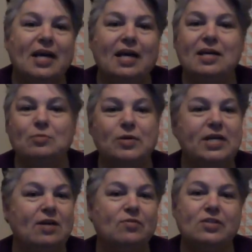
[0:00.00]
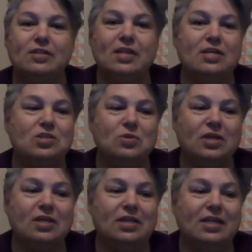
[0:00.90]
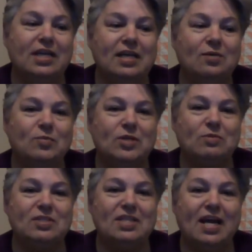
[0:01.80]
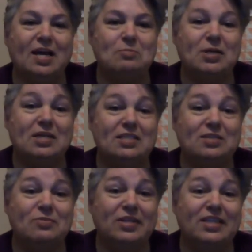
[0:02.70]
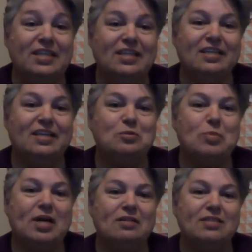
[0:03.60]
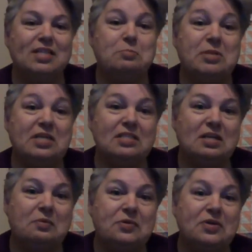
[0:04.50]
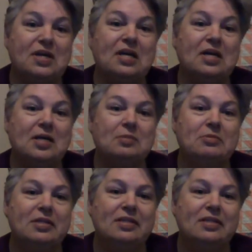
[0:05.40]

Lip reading: and we never took that shortcut again, which was sad because it really did cut about 10 minutes off your time.